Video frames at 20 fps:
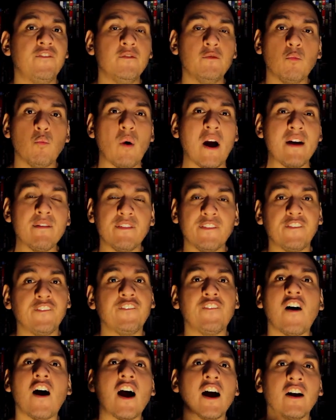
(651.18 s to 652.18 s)
wave of
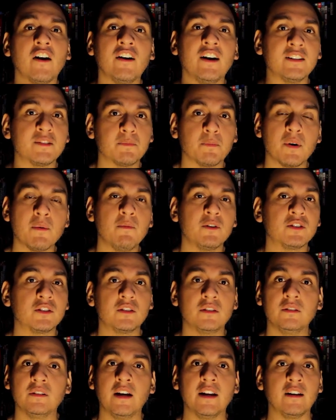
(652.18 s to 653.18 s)
fire that's pretty
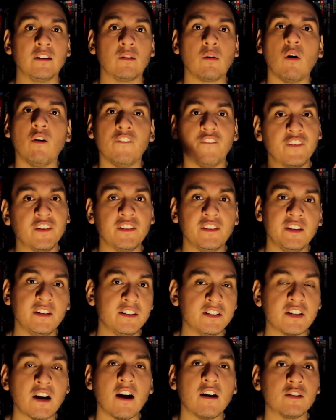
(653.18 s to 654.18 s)
much engulfing the
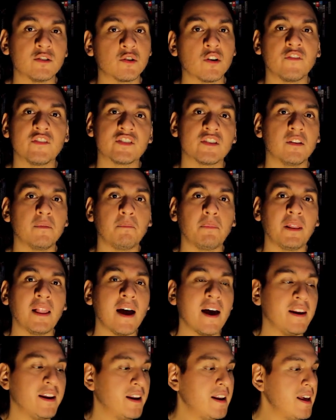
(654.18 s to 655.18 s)
entire surface of the
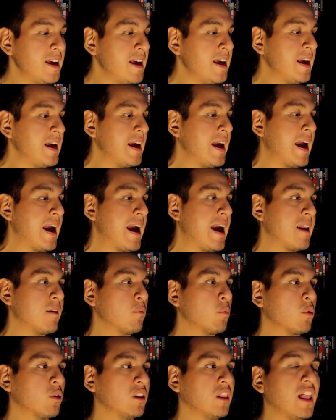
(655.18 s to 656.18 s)
planet.
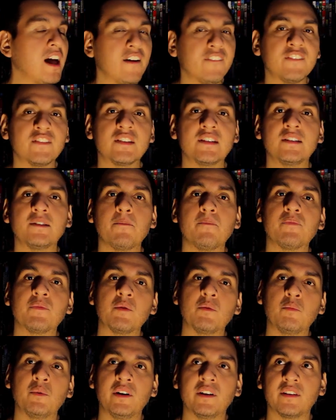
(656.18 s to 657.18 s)
And we're left
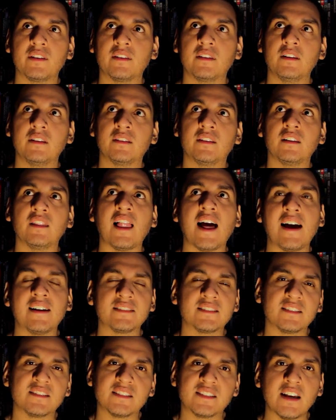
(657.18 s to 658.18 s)
with the
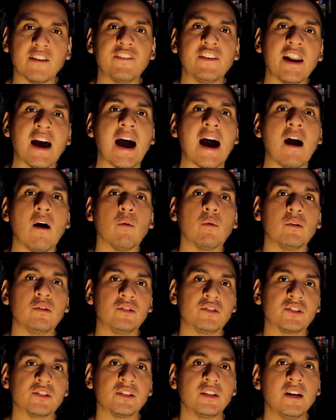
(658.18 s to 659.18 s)
last 7
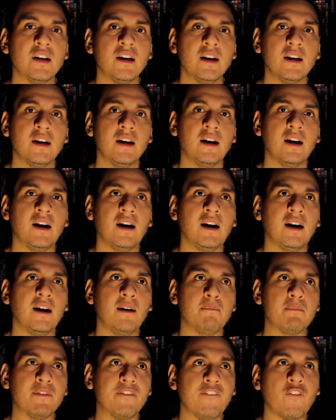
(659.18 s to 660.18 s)
hours
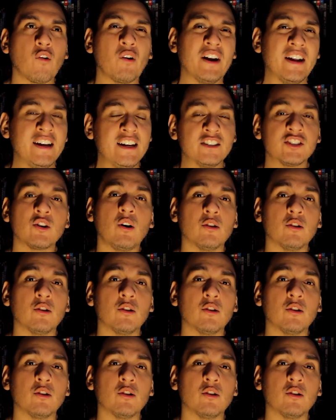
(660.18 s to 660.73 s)
before it hits